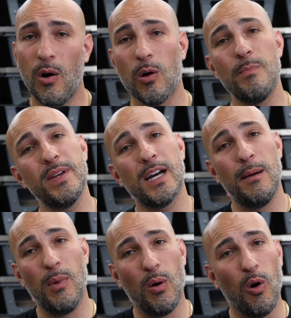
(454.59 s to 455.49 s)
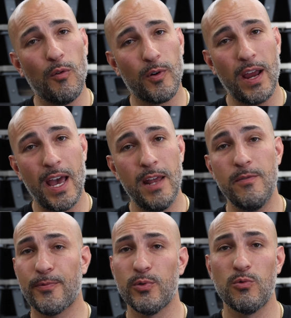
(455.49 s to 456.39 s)
or it become overhead
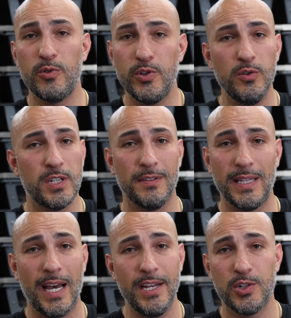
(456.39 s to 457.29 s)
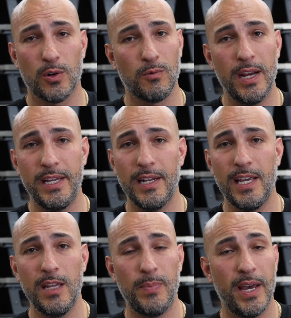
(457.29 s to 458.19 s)
through use of lights or radiant
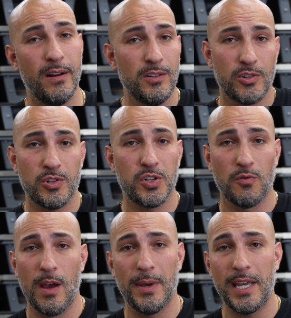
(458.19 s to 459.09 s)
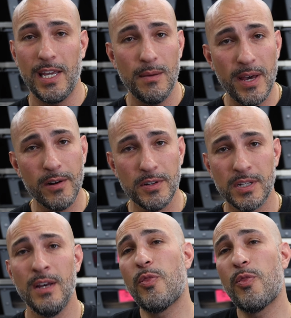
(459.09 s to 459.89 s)
heat panels or ceramic heat emitters.